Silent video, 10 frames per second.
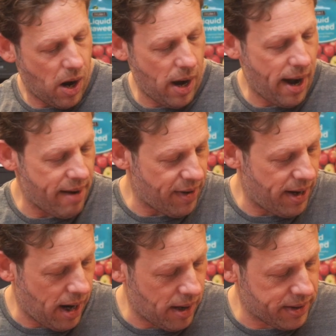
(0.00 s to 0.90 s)
I have,
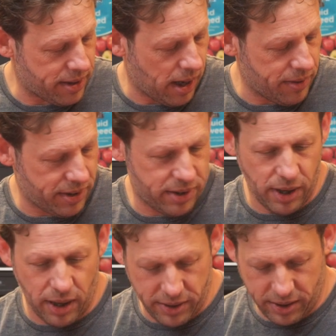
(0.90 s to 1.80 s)
and I'll
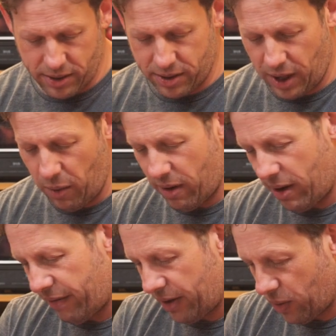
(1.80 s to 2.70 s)
just show our
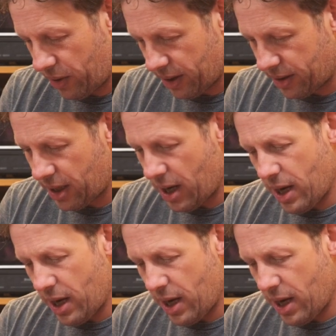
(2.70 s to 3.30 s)
lovely audience.